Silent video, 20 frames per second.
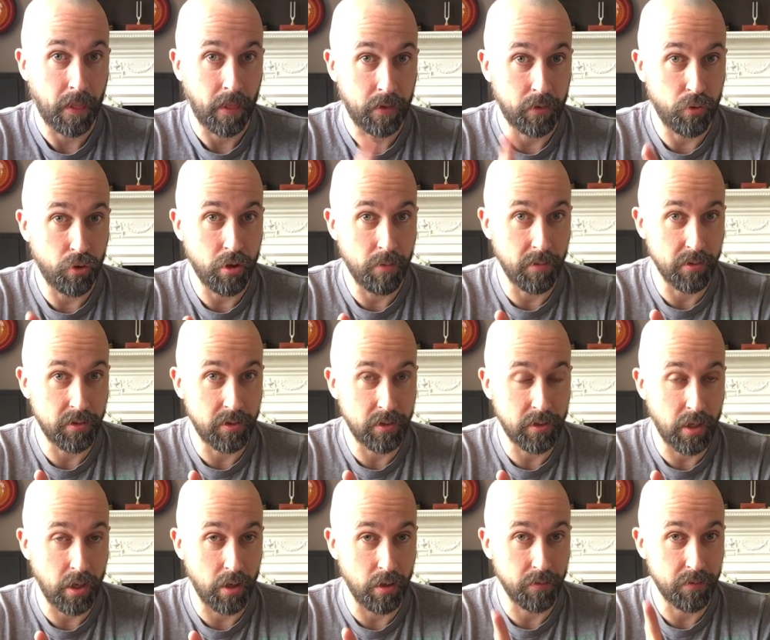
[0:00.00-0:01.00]
Talk amongst
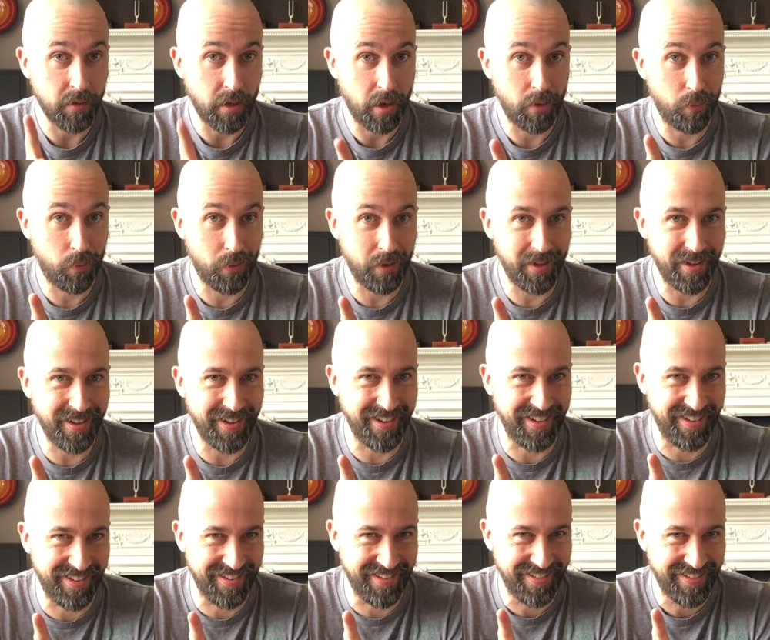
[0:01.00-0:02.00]
yourselves.
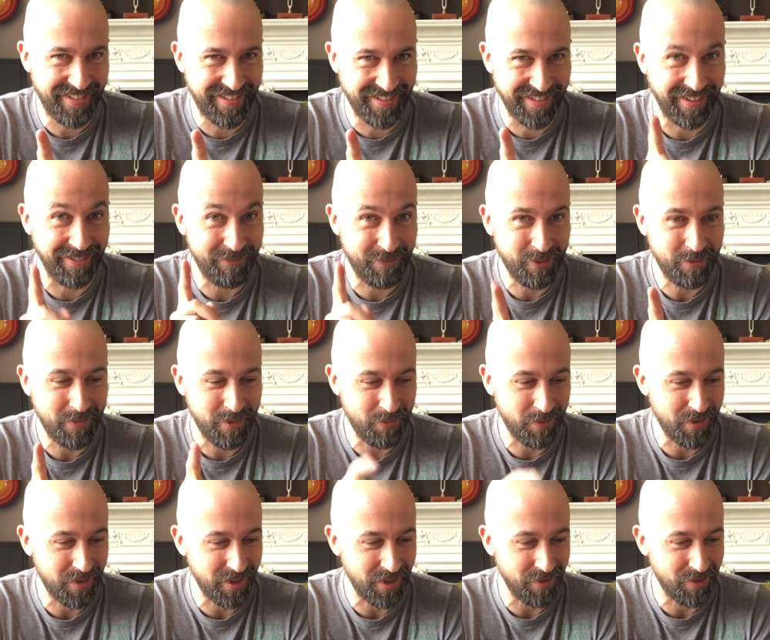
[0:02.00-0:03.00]
I will be
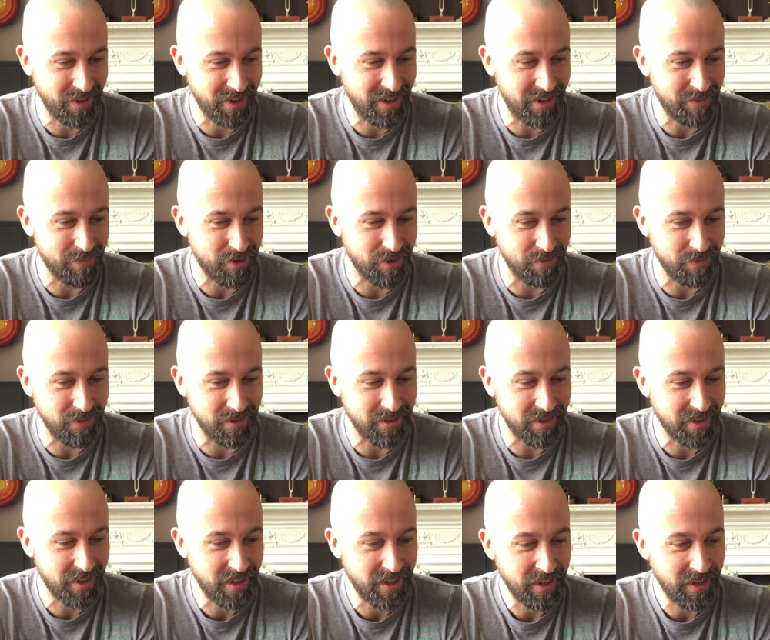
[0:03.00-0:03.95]
with you in a moment.